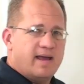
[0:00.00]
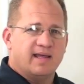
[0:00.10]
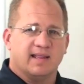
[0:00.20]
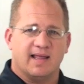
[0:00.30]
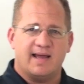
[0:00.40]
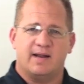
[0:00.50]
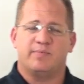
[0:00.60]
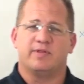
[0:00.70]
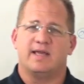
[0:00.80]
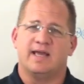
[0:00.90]
and line
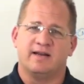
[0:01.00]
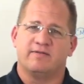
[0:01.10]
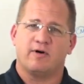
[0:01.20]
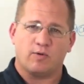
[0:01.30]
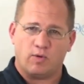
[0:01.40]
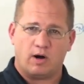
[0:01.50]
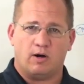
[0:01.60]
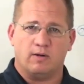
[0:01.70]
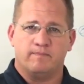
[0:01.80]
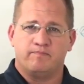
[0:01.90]
up on the end of our
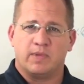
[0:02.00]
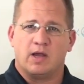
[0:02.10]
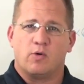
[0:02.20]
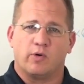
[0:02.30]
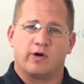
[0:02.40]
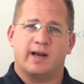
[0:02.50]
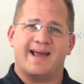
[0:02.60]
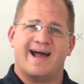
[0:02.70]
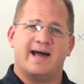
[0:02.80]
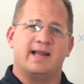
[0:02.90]
wall, we're going
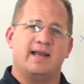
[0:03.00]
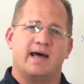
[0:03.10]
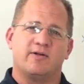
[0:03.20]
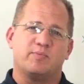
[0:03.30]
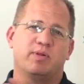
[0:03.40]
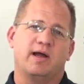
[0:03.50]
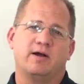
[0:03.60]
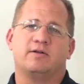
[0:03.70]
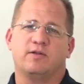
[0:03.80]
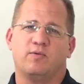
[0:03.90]
to add another
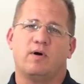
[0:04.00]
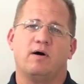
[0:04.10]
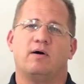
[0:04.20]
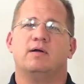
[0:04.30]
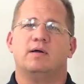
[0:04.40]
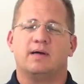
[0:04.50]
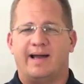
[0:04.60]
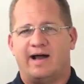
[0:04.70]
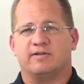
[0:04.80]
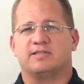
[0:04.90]
player to the wall
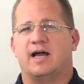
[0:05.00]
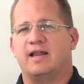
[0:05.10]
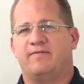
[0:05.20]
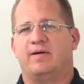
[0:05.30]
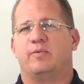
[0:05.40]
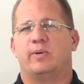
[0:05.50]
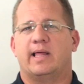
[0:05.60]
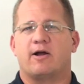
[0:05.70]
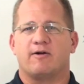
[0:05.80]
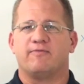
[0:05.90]
outside of him. And we
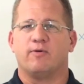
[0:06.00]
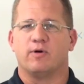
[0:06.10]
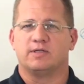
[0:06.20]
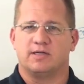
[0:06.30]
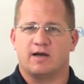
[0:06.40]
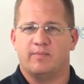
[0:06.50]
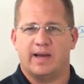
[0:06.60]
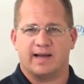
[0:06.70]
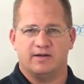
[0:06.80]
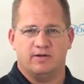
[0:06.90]
like our forwards to come
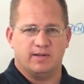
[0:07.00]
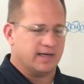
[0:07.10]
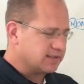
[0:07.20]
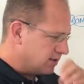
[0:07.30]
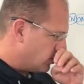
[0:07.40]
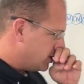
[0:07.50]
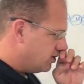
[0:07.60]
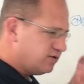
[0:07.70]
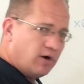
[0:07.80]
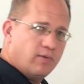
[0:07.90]
back and do this. Because what
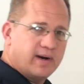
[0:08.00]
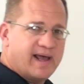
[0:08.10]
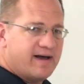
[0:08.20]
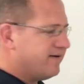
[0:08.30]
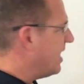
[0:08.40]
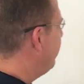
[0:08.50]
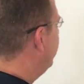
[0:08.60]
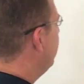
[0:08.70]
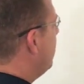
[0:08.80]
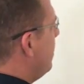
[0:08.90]
you don't want to have
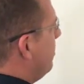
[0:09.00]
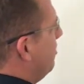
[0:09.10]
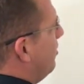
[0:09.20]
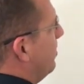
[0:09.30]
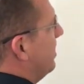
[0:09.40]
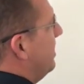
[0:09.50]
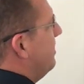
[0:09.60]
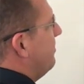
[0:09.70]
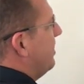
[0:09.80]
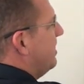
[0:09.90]
happen, you don't want to
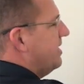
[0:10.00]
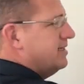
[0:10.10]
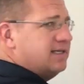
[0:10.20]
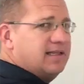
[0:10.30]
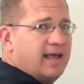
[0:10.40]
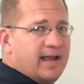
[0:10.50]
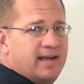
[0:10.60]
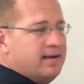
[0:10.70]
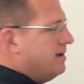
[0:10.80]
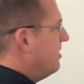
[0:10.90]
leave an easy
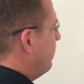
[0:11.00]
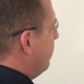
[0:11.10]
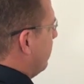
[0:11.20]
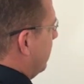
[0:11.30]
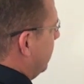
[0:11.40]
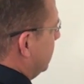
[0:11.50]
lane for,